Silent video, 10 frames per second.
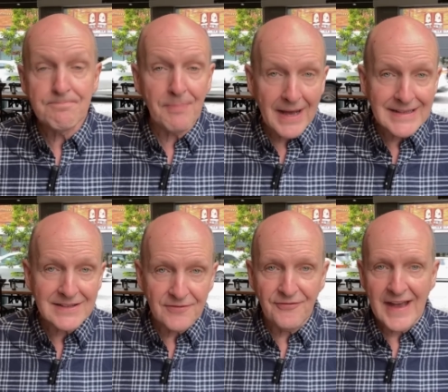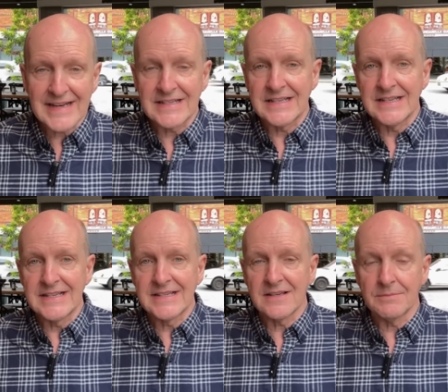But the fact
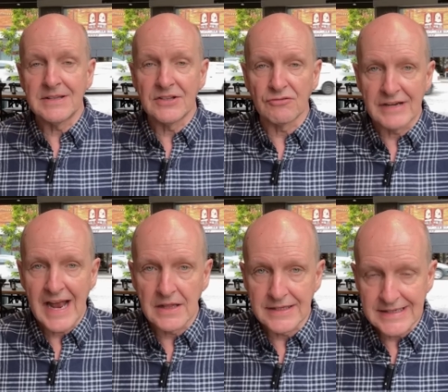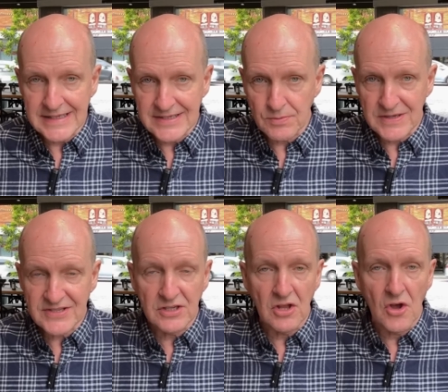is, I mean, the reality is we're
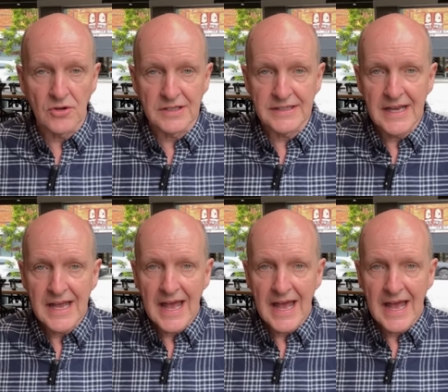still only